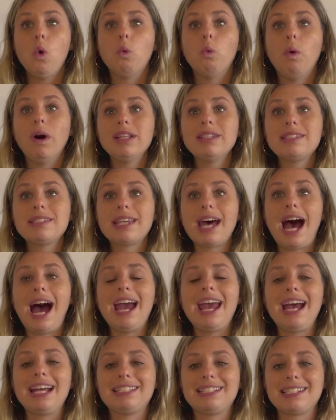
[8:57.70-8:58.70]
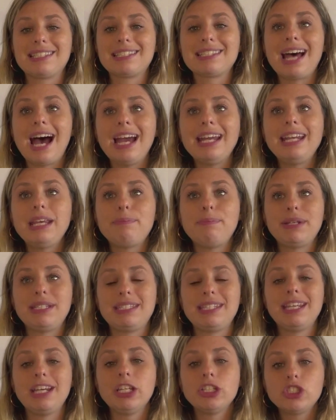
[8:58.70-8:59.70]
Once I had to sign a
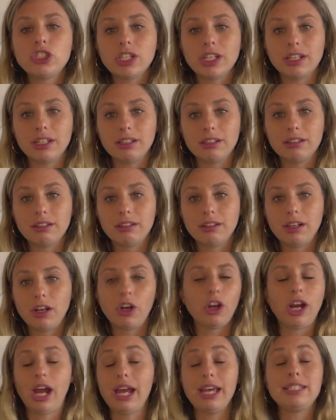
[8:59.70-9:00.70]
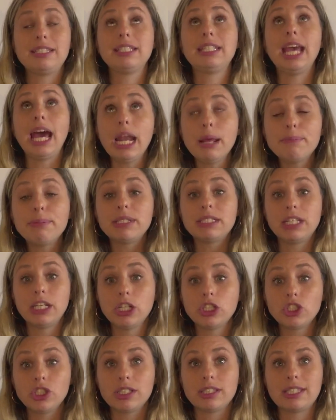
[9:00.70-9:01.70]
petition, or I had to get a
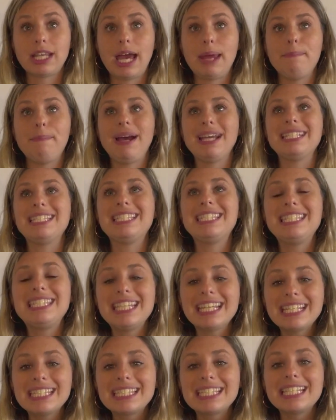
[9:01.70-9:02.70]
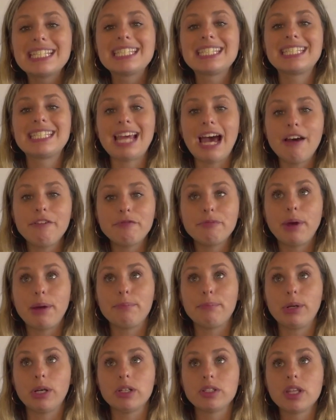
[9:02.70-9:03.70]
petition signed by six staff
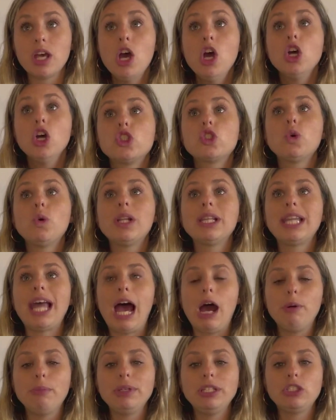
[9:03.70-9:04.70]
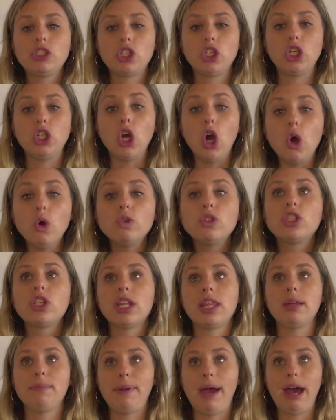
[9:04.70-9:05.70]
members to allow me to go to
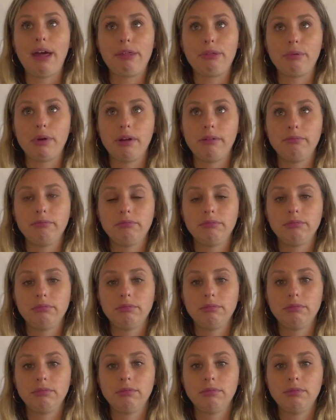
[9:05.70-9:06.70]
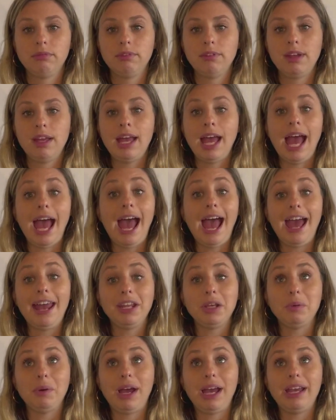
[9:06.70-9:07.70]
the bathroom.
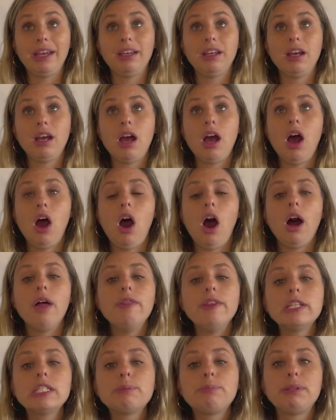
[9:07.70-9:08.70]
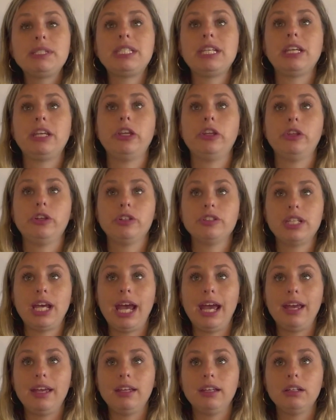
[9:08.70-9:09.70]
Anyway, on this particular
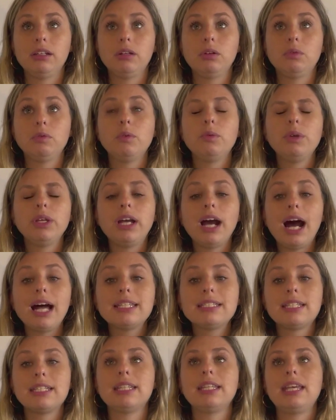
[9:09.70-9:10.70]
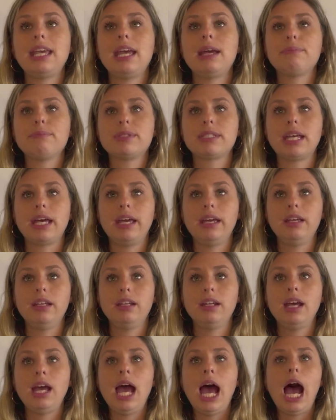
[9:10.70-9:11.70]
day, when we got to the campsite,
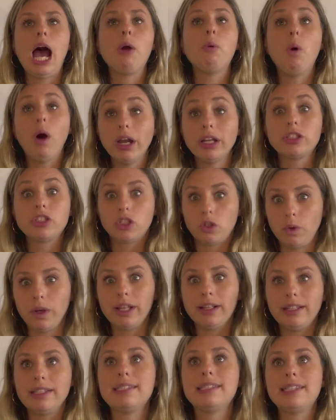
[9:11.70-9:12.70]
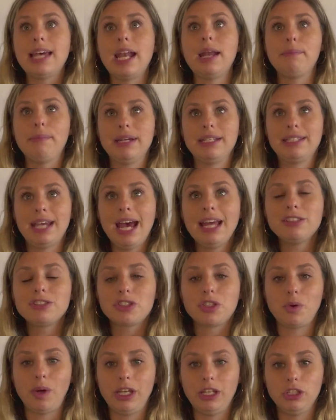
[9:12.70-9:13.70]
I wanted to quickly set up my tent
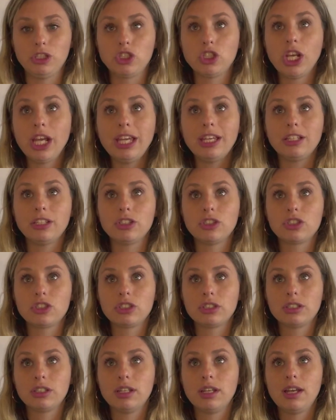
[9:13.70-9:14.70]
so I could change.